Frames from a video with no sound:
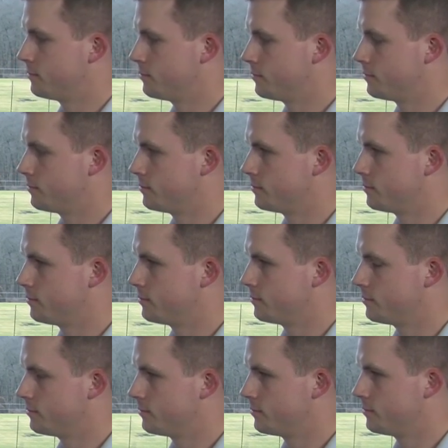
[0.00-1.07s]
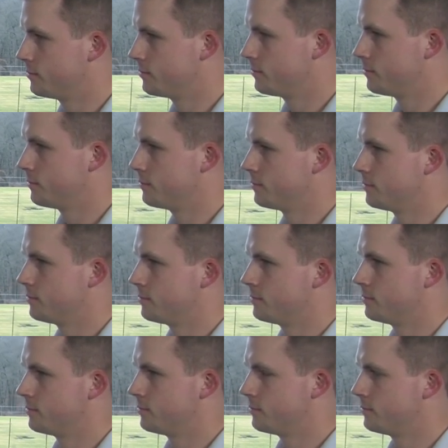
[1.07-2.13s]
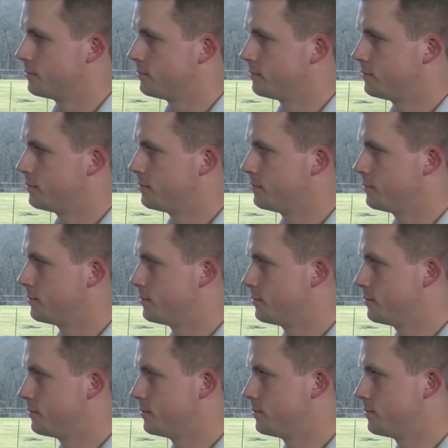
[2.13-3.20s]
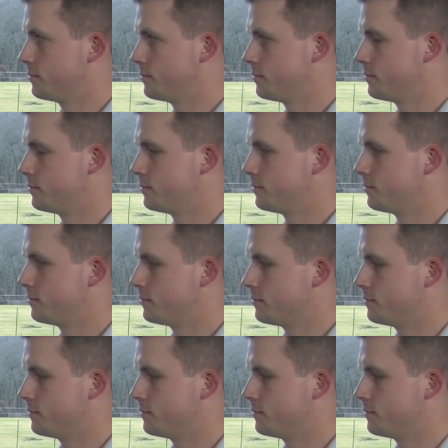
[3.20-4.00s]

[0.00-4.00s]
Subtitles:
(silent)